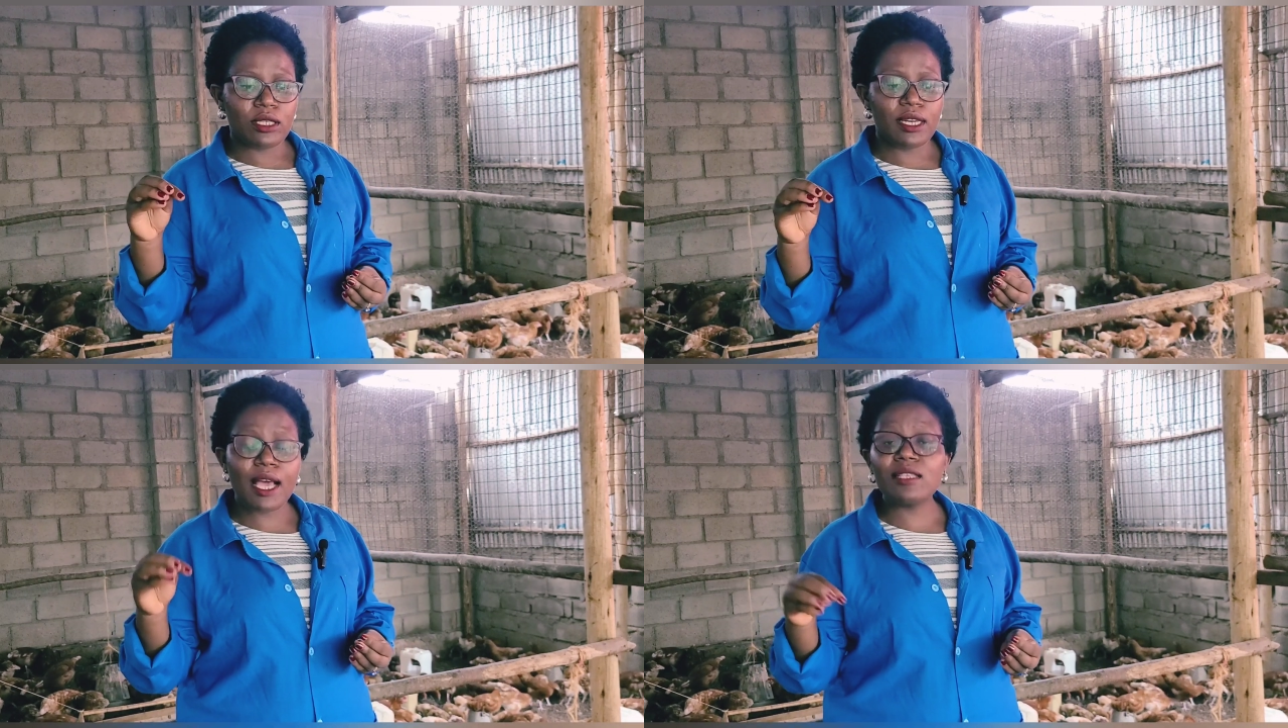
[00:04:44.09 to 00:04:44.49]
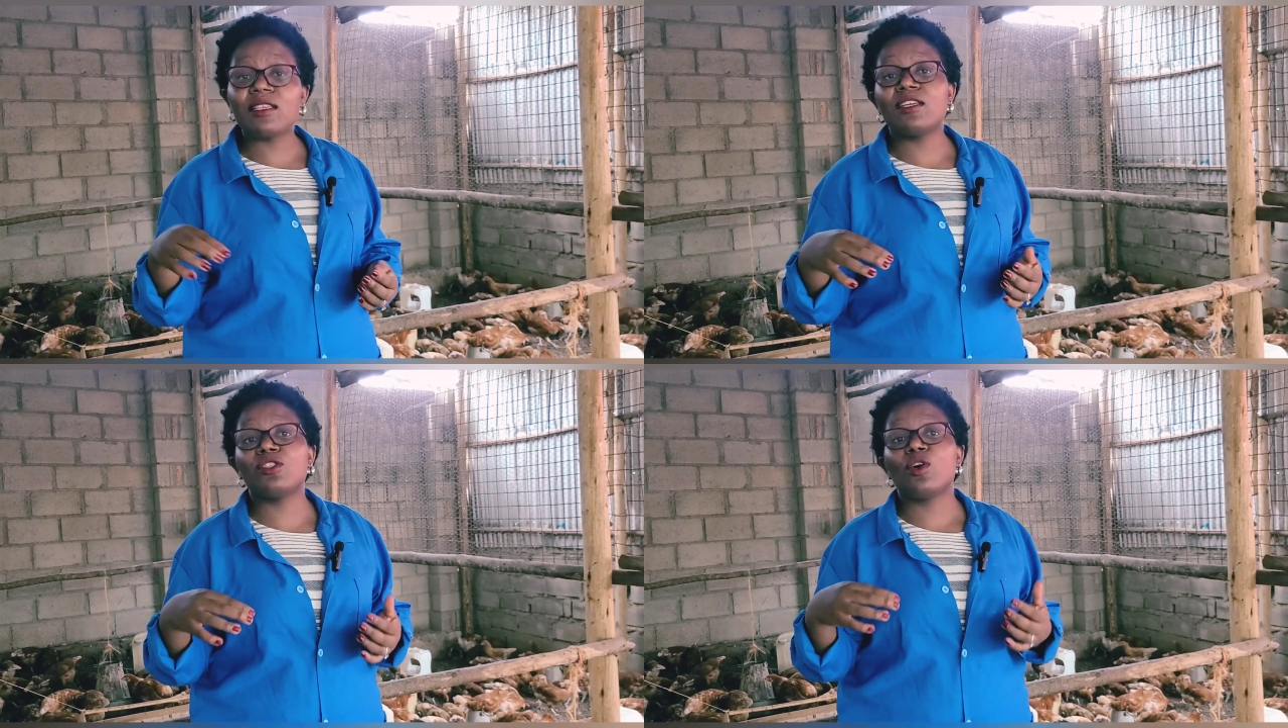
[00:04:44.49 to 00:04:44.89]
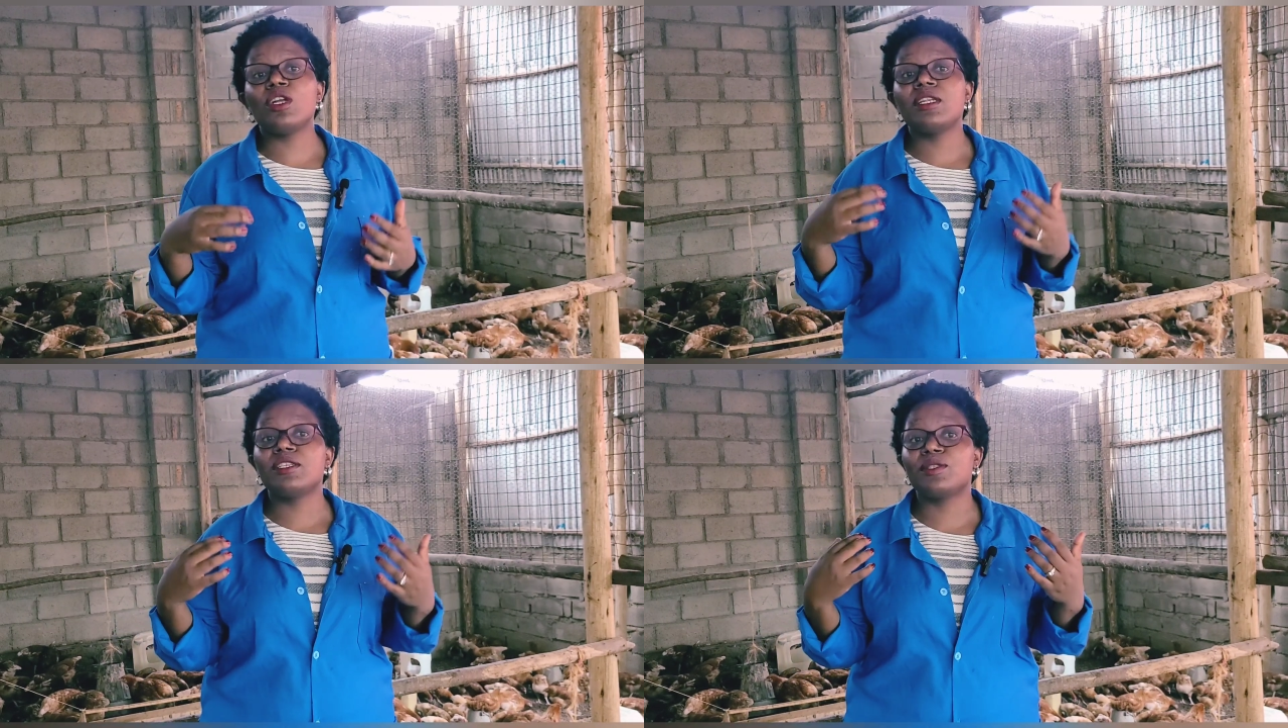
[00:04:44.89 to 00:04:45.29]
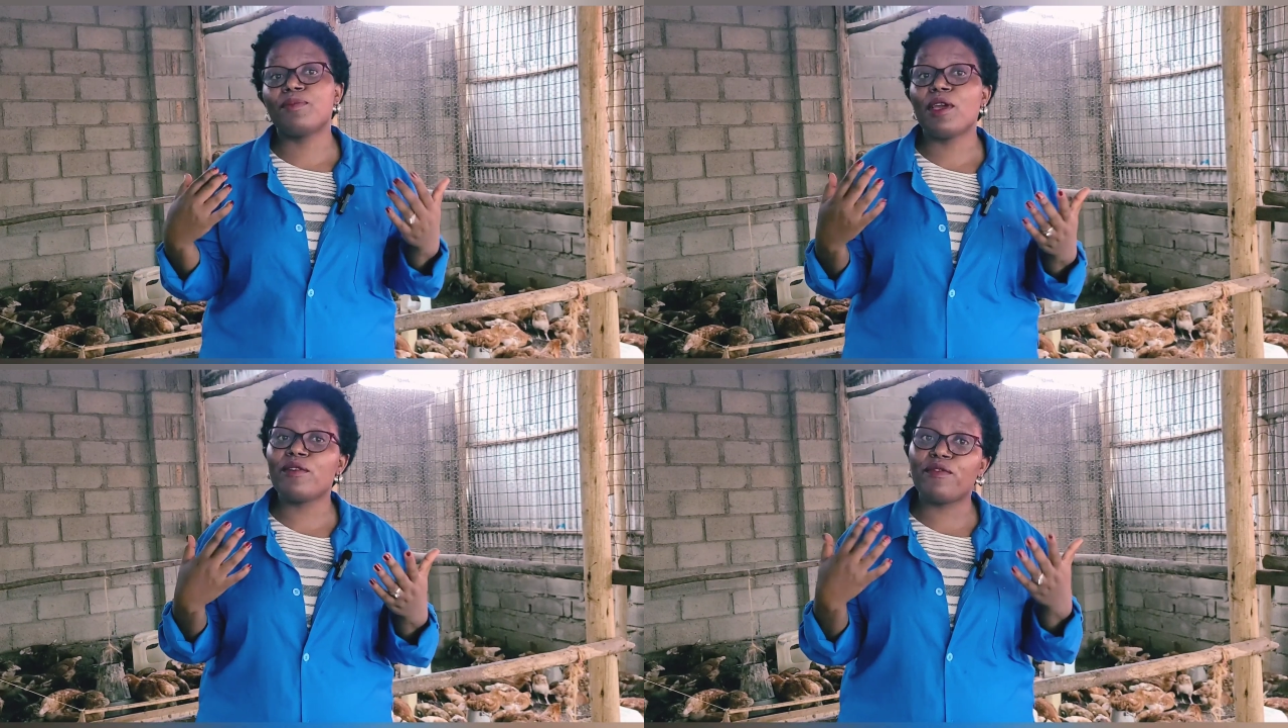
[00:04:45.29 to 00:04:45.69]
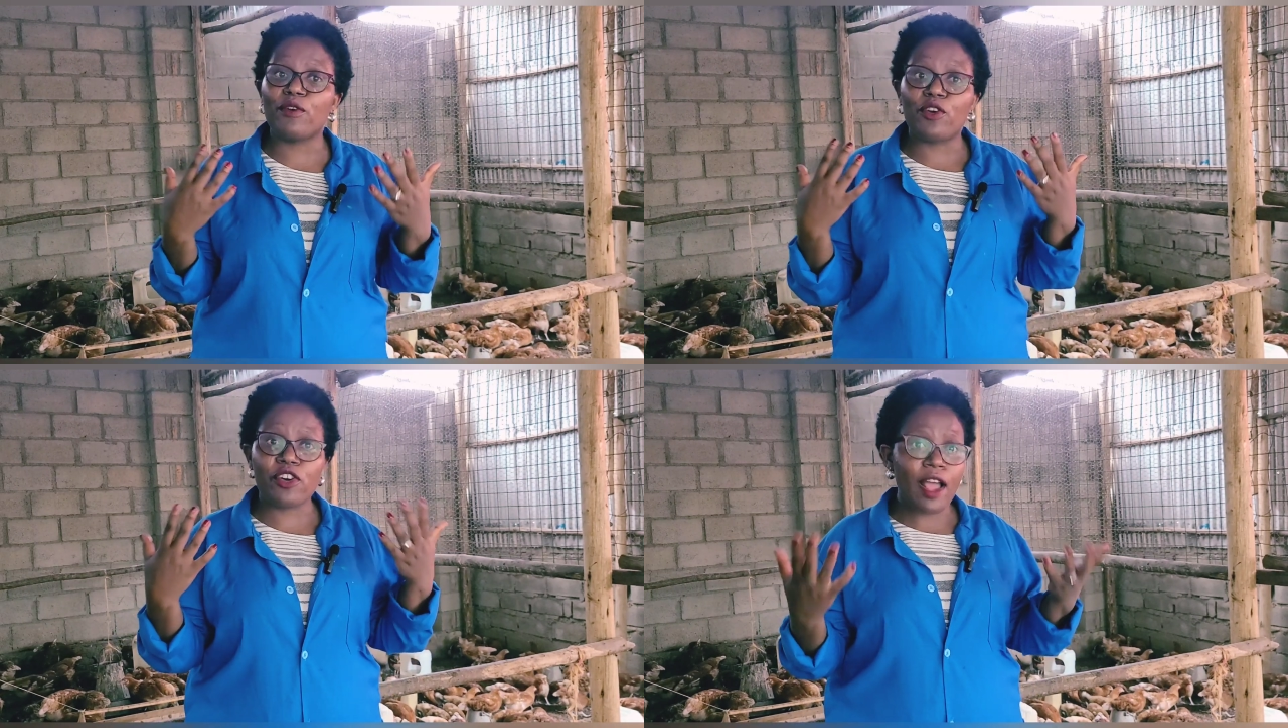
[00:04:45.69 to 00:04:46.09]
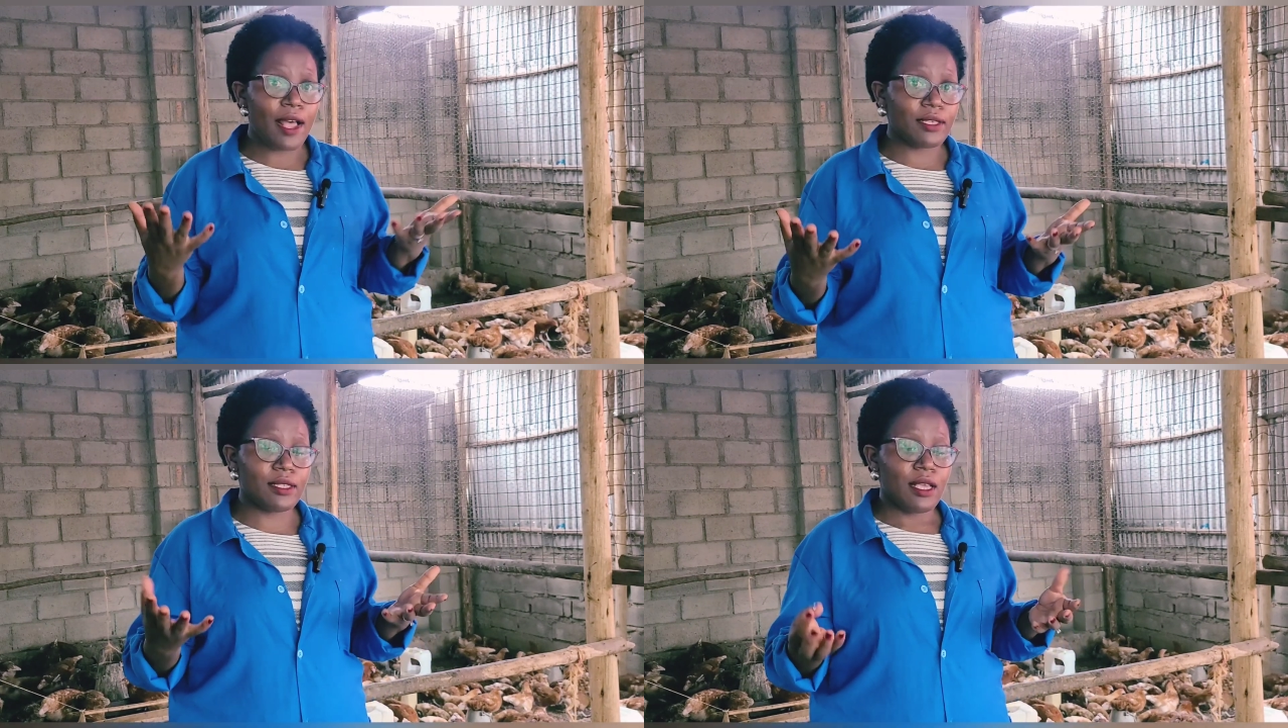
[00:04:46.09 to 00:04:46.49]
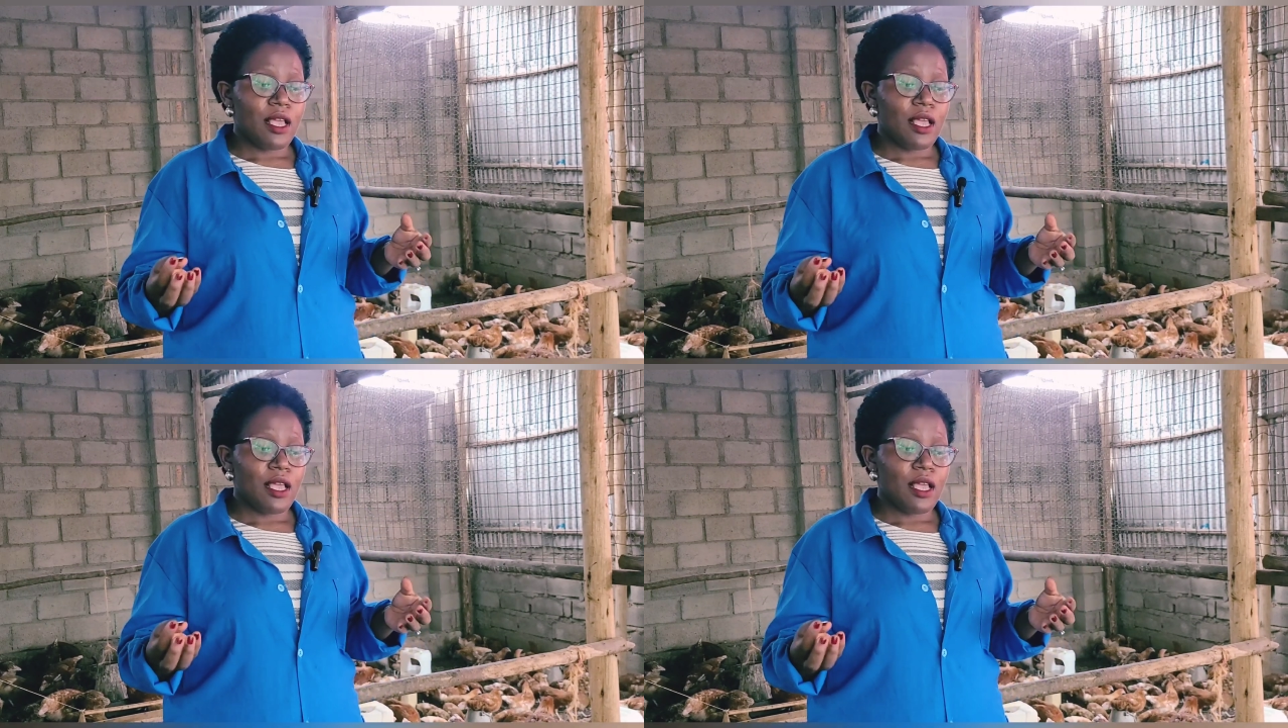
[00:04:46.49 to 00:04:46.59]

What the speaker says: doesn't only smell for us,